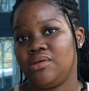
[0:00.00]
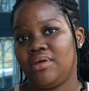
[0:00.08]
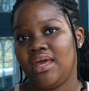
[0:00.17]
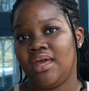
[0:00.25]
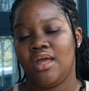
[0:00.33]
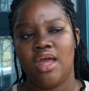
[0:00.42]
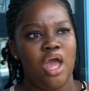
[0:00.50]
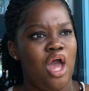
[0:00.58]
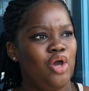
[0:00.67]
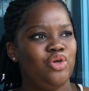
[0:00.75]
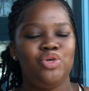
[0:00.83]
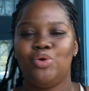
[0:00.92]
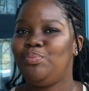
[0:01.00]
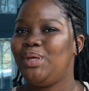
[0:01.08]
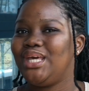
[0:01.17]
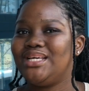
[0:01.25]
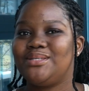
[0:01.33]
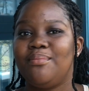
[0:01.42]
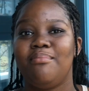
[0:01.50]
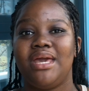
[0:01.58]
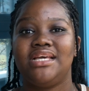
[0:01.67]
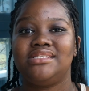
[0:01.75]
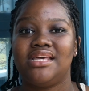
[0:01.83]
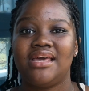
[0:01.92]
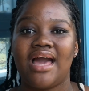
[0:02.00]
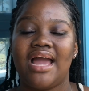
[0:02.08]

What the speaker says: Okay, UP is amazing.